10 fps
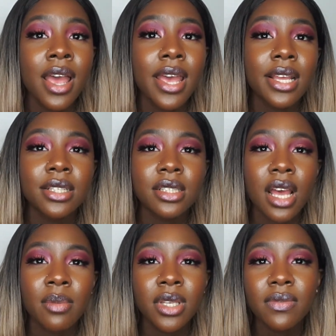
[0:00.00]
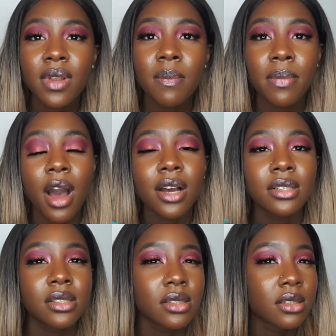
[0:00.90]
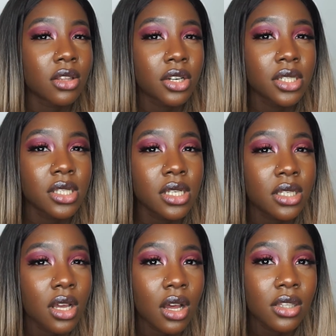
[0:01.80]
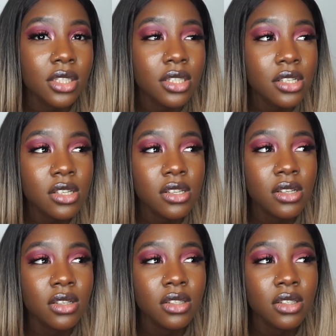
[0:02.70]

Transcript: And I believe the box is $13,